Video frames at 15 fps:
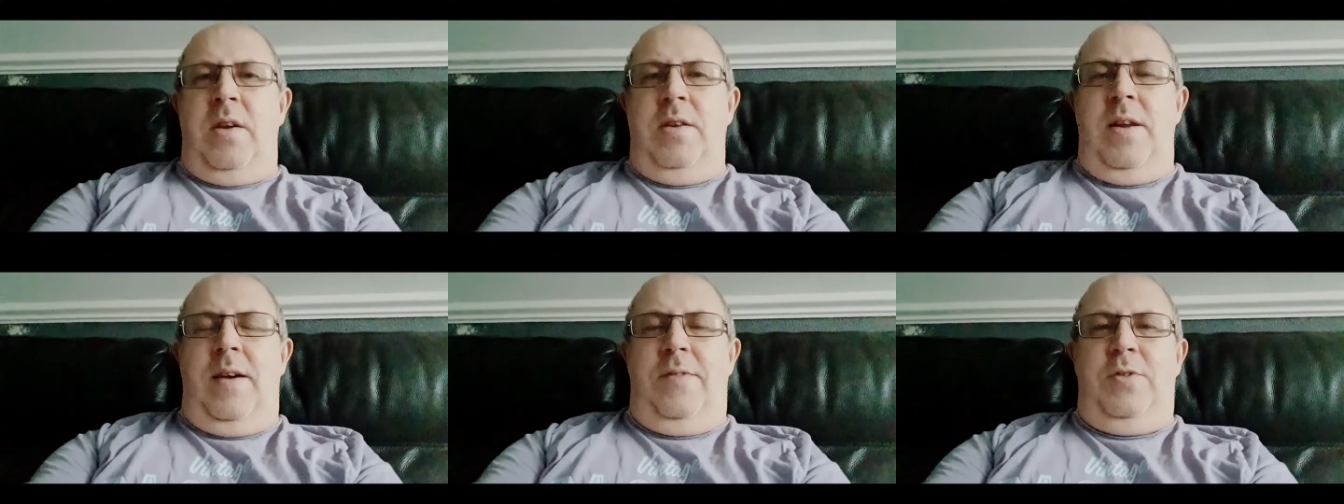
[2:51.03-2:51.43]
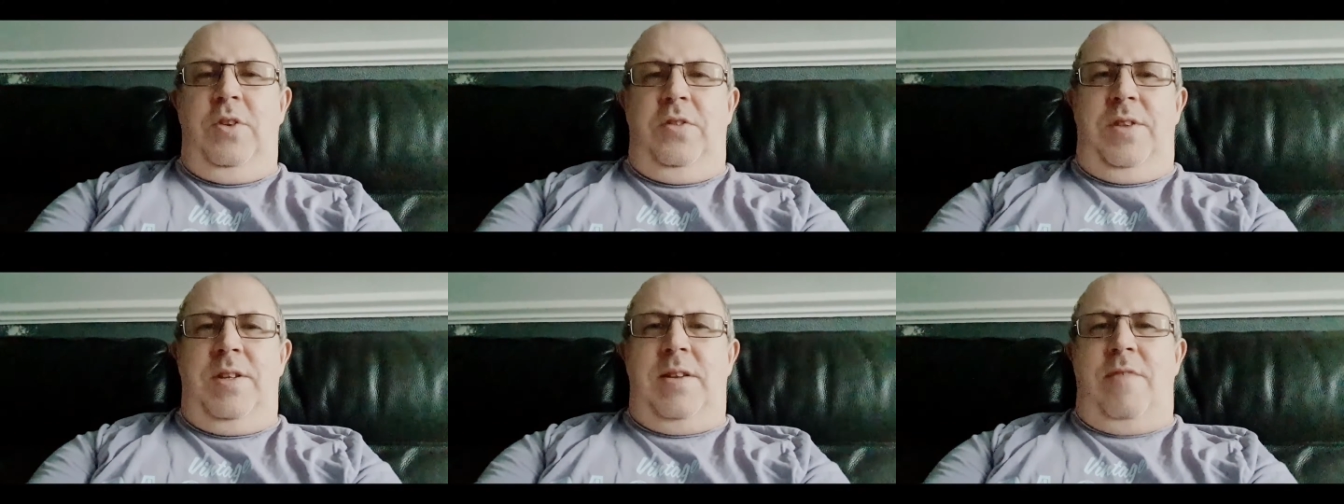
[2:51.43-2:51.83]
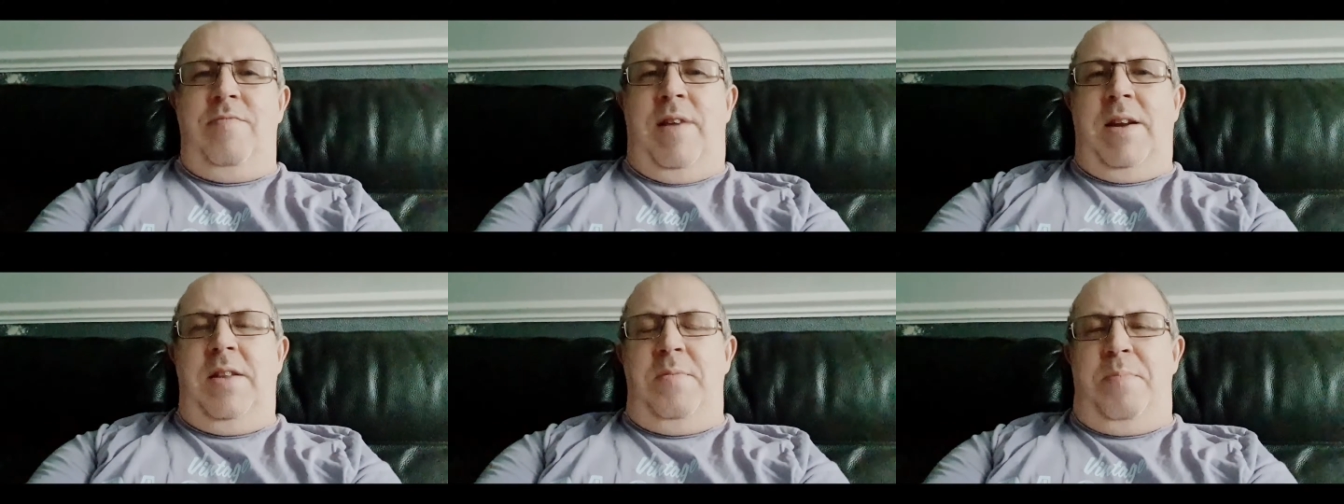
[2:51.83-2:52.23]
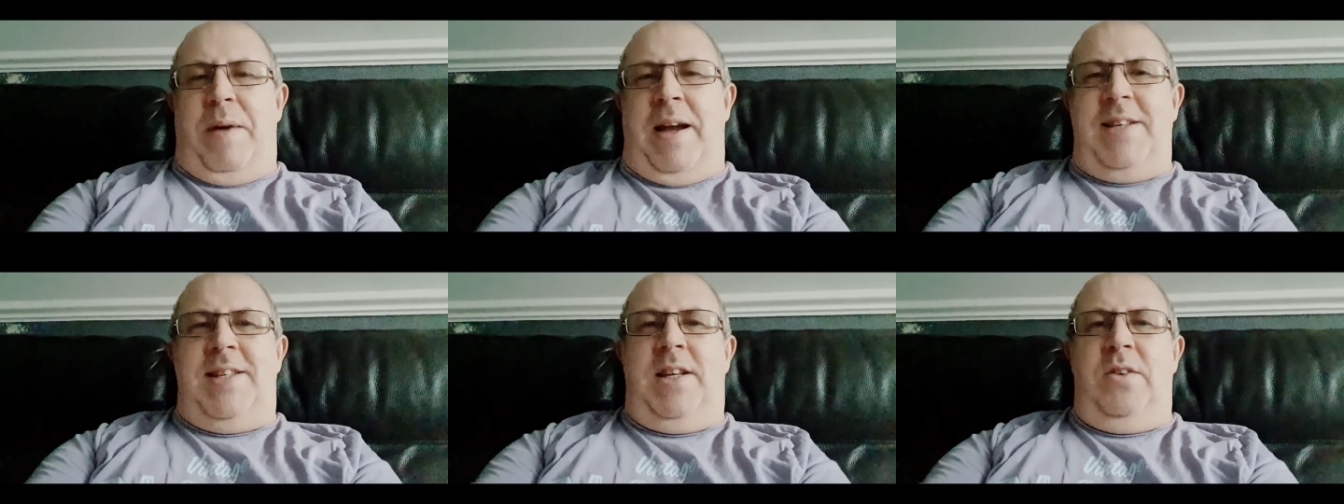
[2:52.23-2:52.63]
Yeah, I've done things like riding
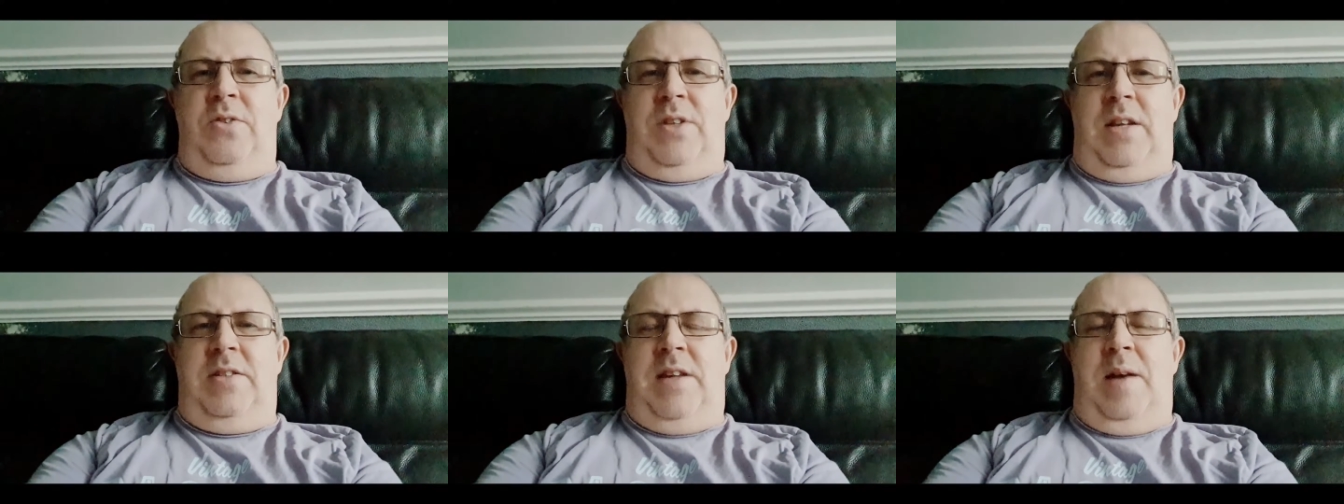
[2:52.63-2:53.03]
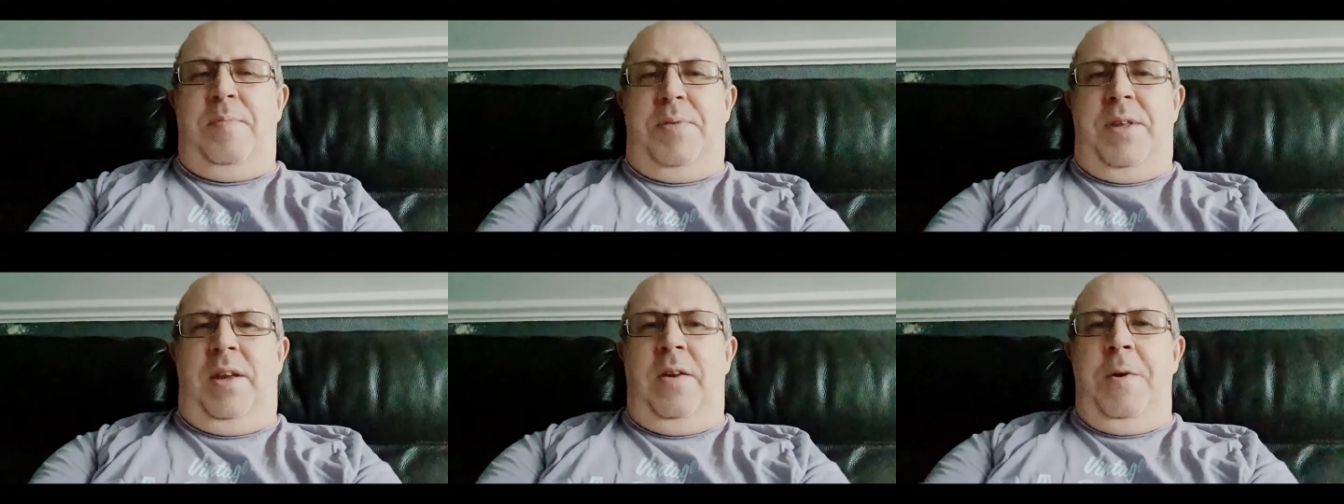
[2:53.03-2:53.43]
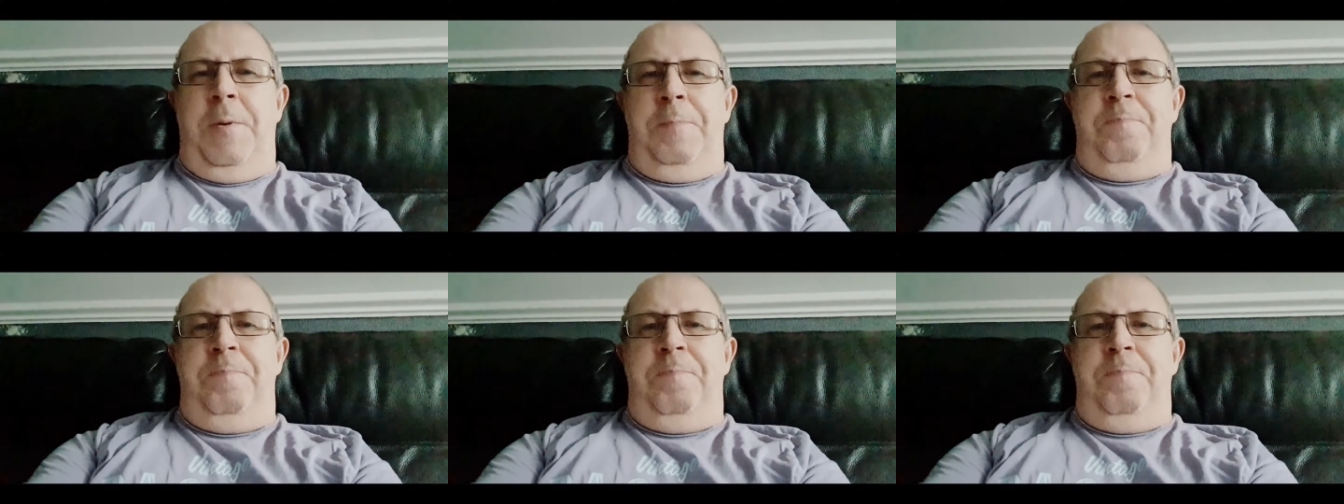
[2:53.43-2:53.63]
bicycles, that type of thing.